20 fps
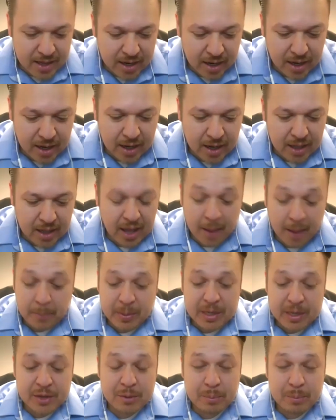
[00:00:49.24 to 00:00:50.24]
uh, I've
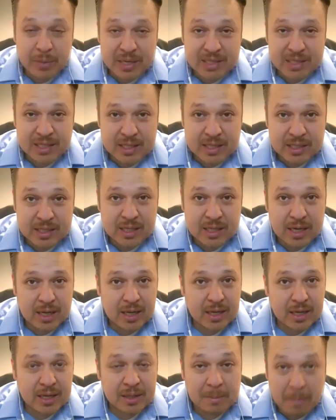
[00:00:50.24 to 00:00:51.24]
been in the business,
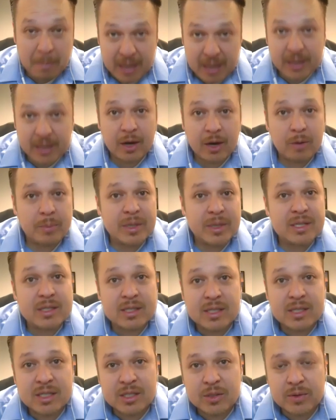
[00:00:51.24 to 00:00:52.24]
uh, in the Medicare business
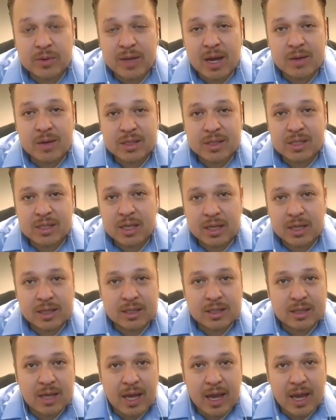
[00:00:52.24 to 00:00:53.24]
since two thousand
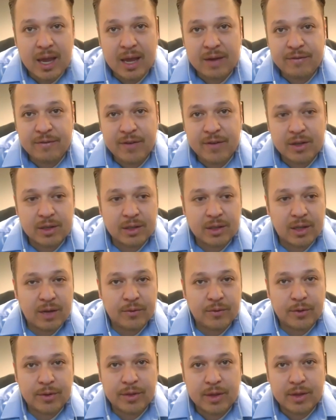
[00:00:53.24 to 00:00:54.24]
six and fell in love
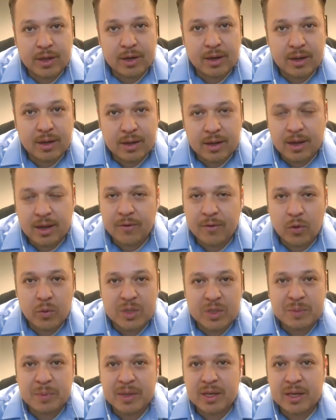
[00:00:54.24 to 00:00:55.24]
with it. I've
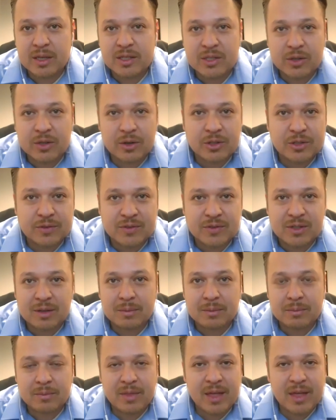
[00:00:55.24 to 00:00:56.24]
always been in search of
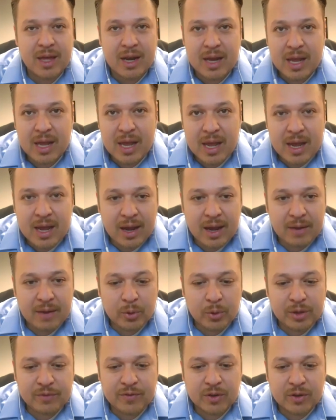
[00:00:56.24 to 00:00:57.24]
something that I
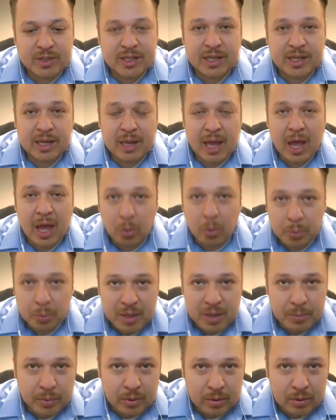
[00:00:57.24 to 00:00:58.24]
really felt I could help
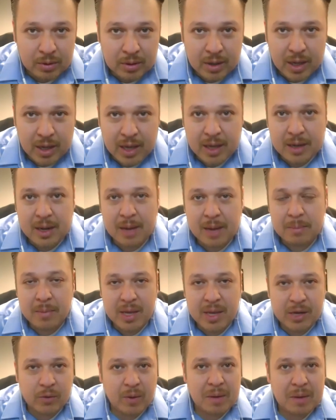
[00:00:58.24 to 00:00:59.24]
people and, and
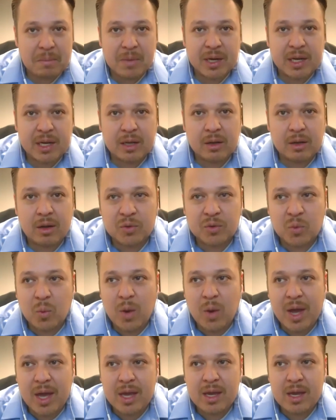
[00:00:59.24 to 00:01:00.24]
make great money along the
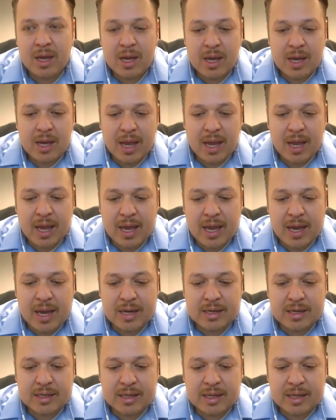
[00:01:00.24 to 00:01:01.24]
way. And